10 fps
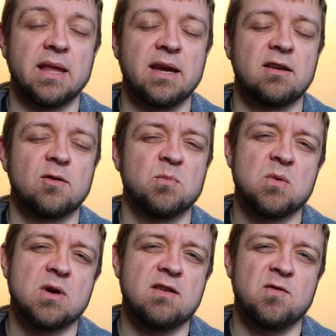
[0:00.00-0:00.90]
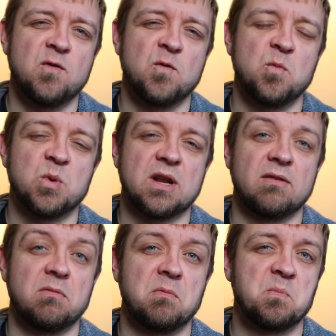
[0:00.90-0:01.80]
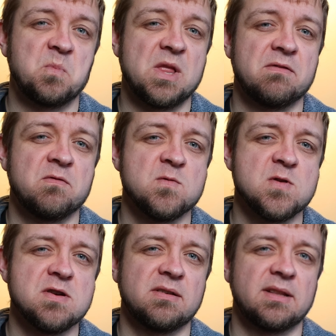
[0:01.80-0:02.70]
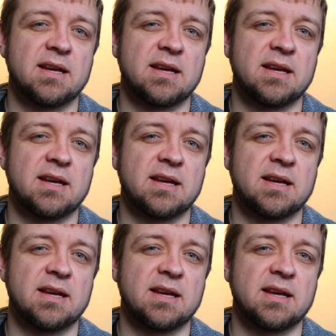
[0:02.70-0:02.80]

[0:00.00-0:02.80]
liked my wife, but I love her.